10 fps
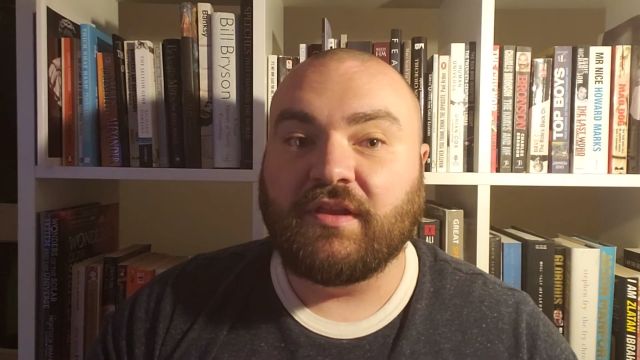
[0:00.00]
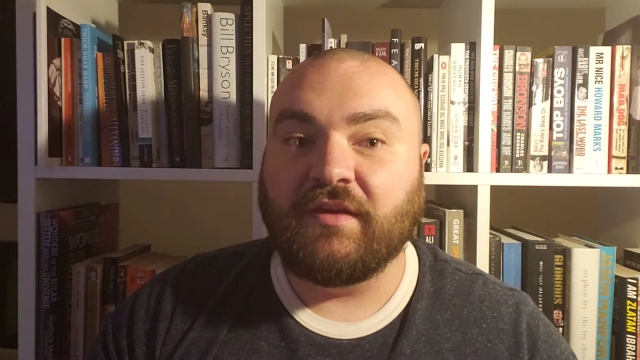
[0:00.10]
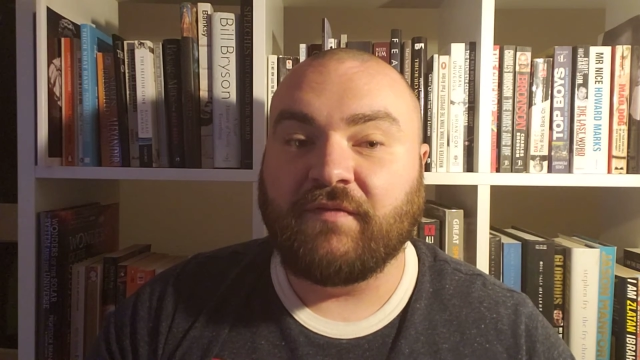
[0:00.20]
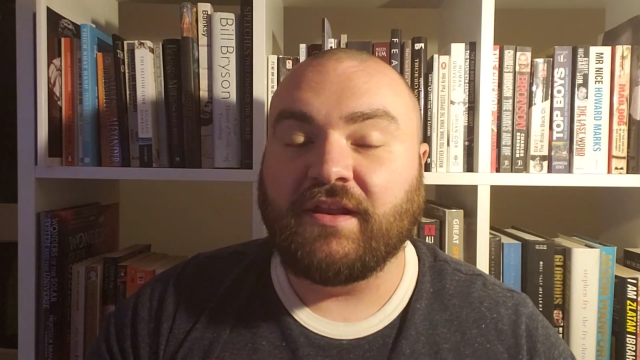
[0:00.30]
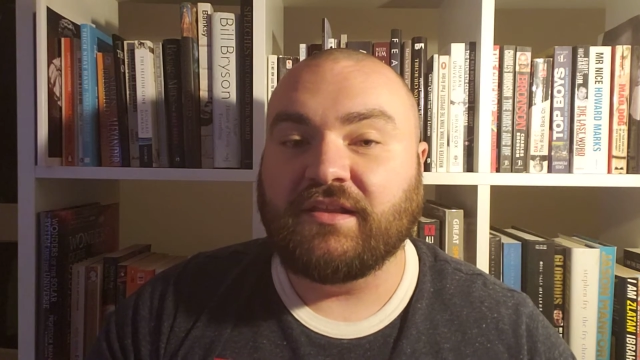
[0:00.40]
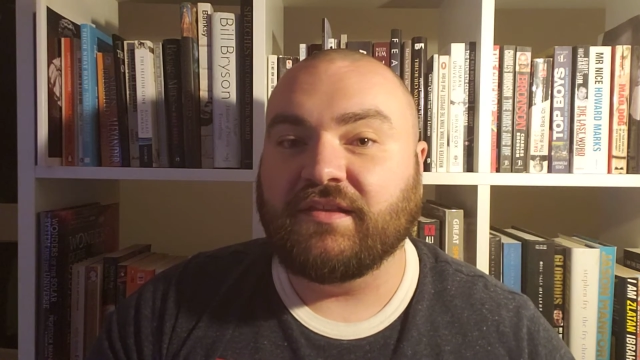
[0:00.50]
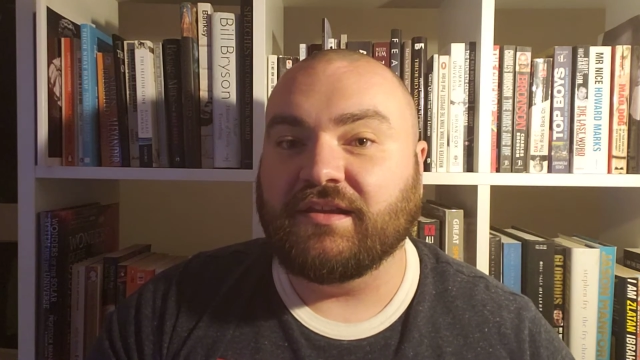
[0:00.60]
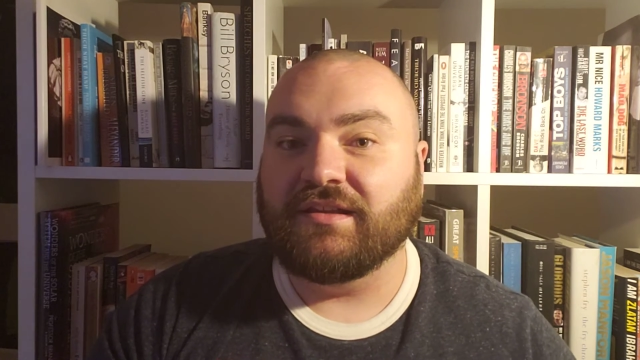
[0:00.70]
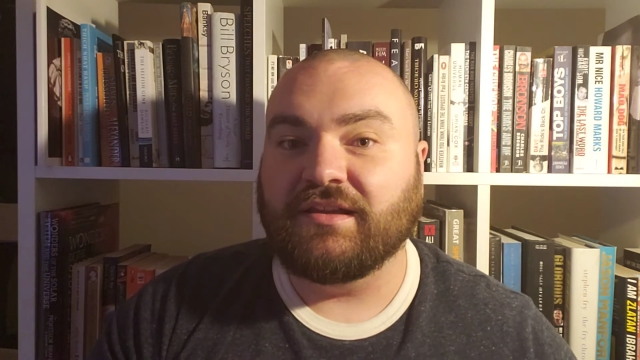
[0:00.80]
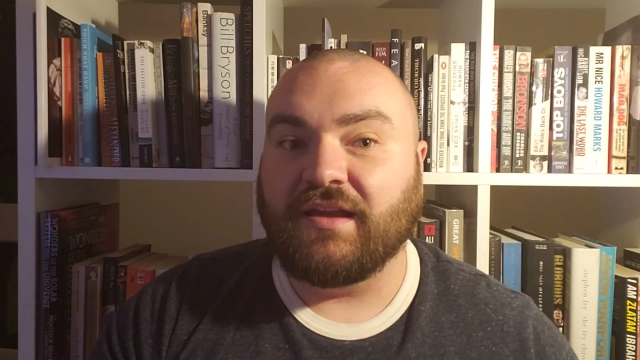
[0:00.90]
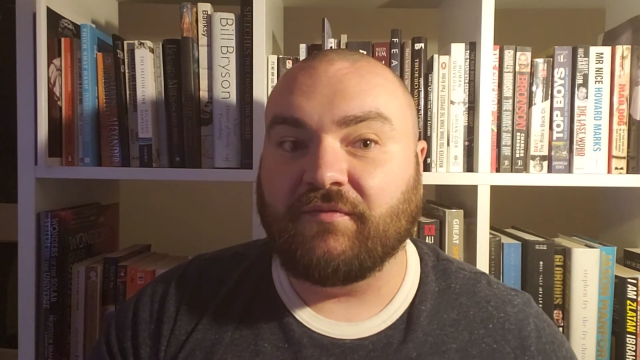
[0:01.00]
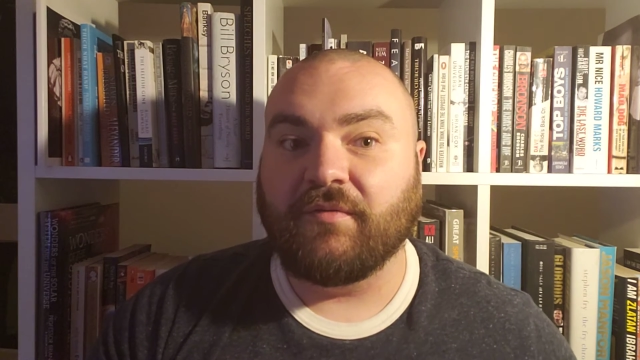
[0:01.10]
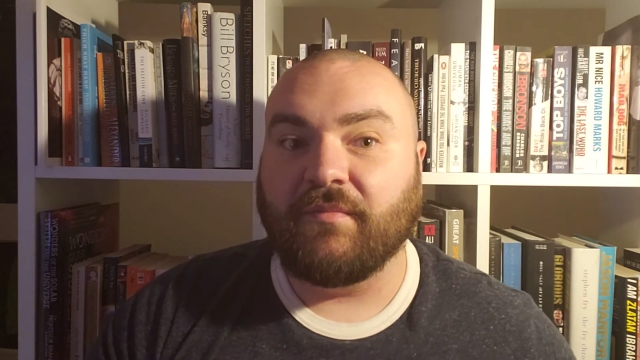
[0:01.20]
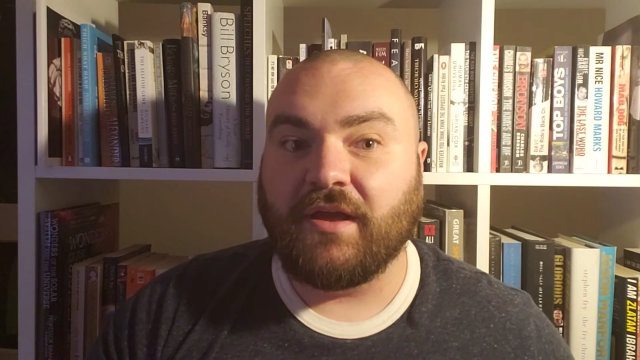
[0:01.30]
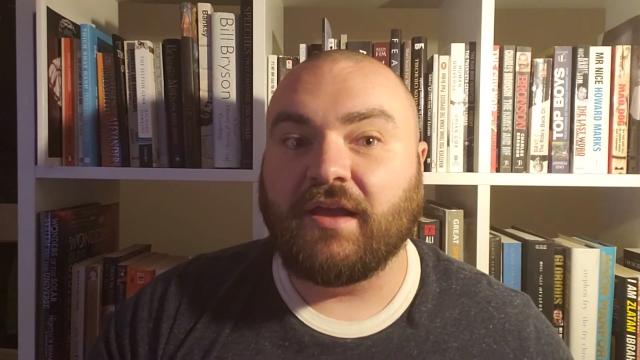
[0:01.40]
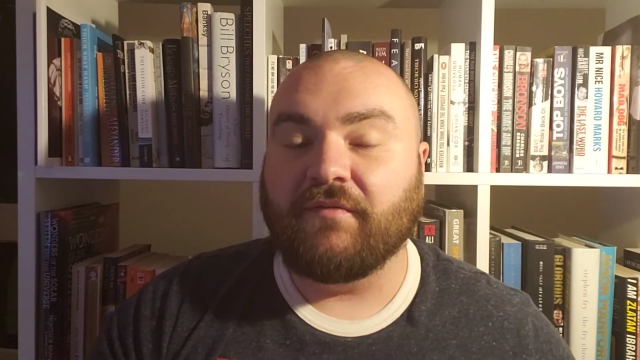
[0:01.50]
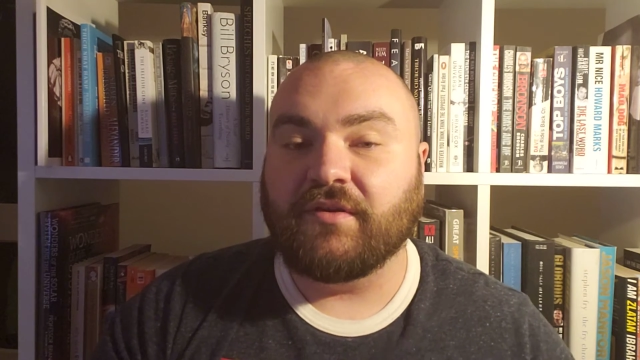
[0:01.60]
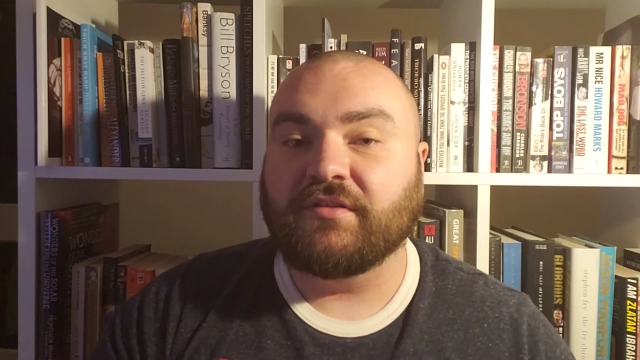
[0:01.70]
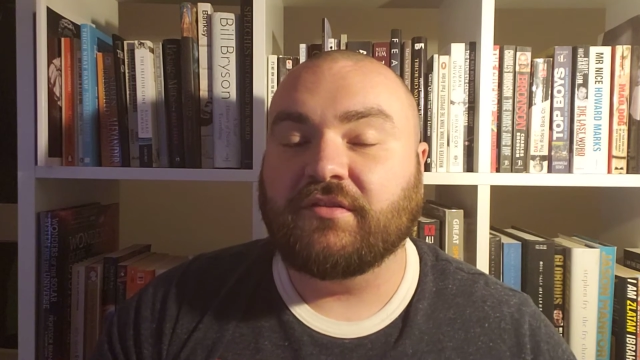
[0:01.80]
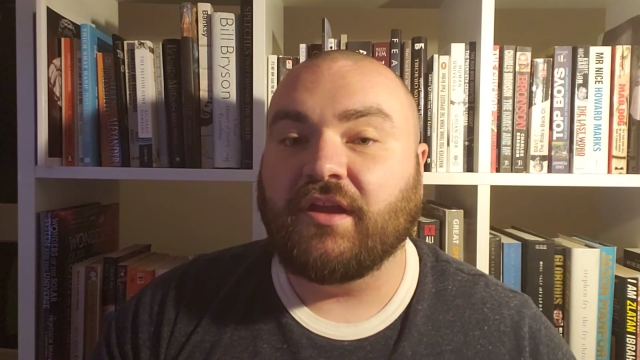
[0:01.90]
if anything, have
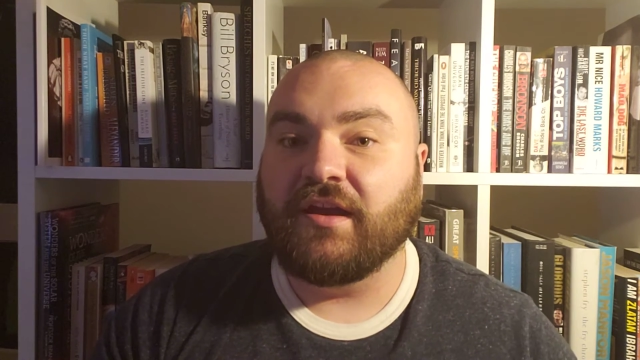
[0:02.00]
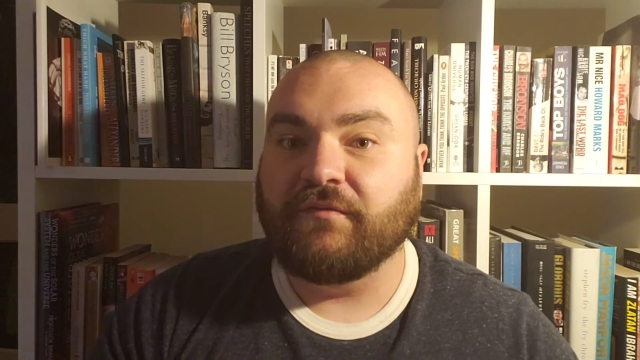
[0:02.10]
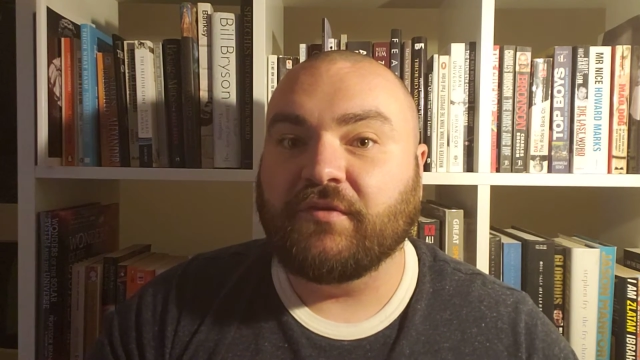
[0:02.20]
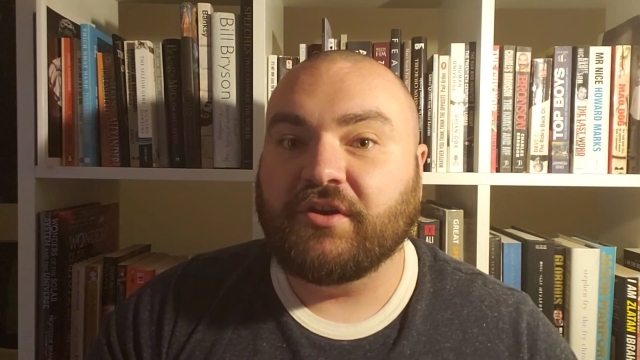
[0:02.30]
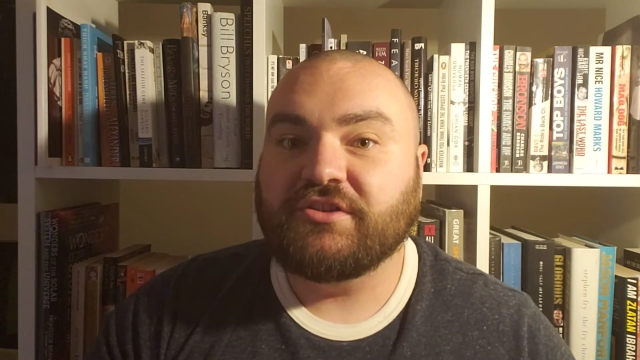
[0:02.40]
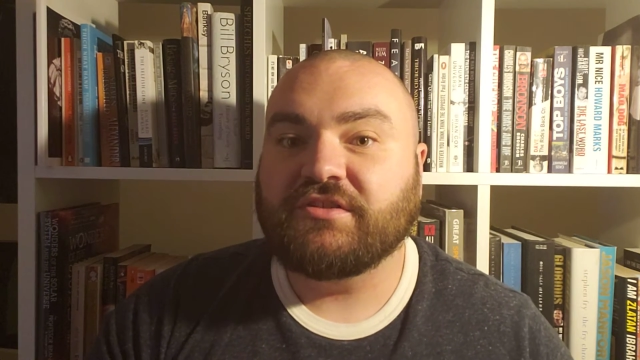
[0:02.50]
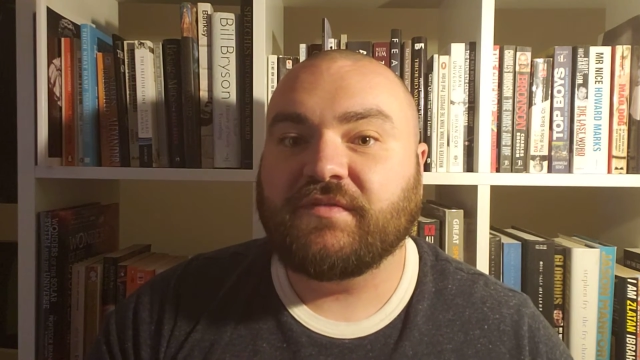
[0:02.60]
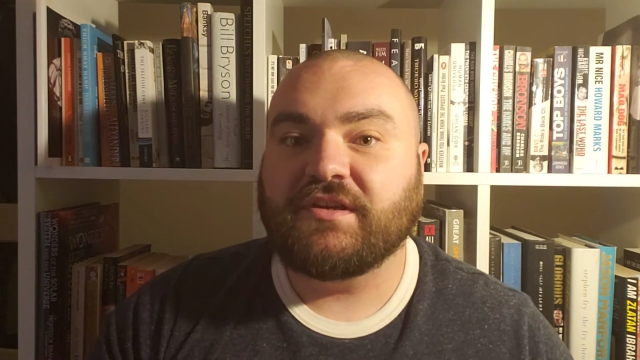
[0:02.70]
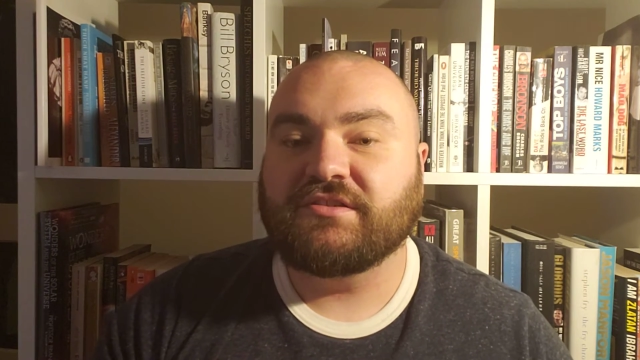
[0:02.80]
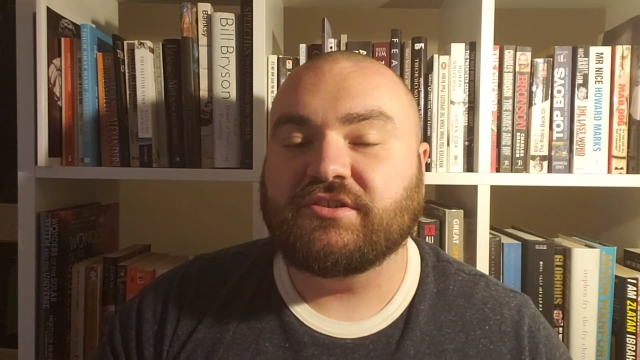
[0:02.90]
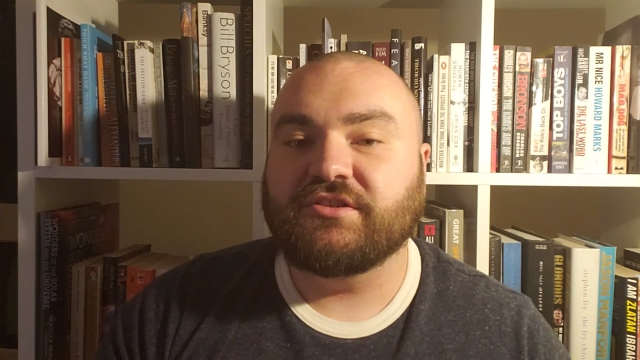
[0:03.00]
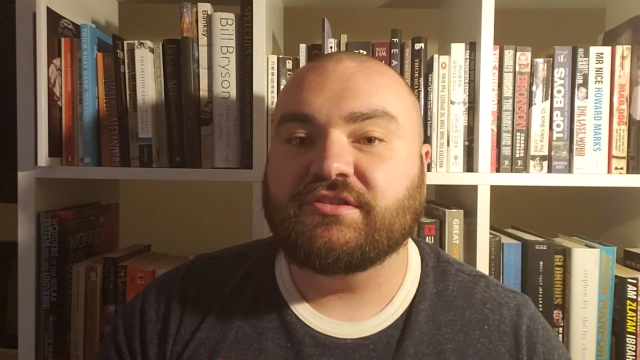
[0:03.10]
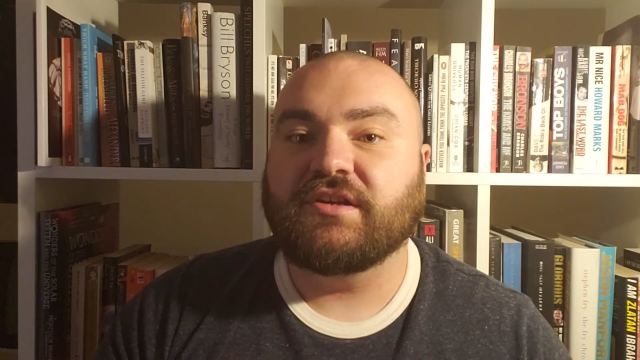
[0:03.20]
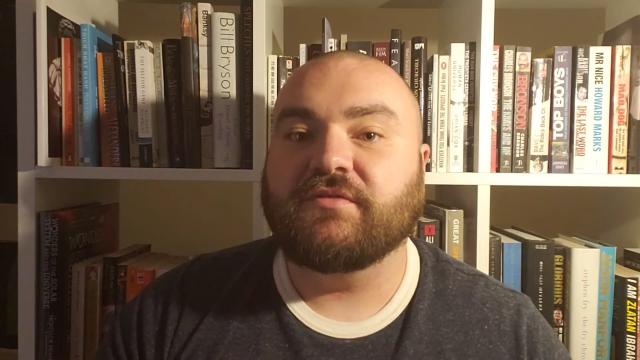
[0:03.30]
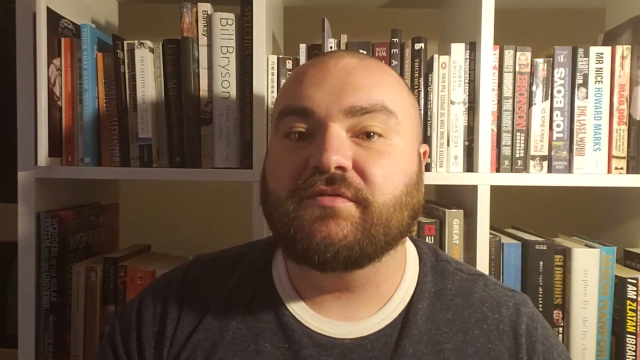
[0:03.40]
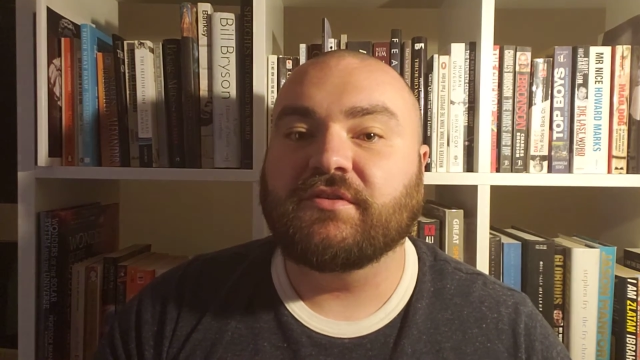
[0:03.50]
a adverse effect on yourself.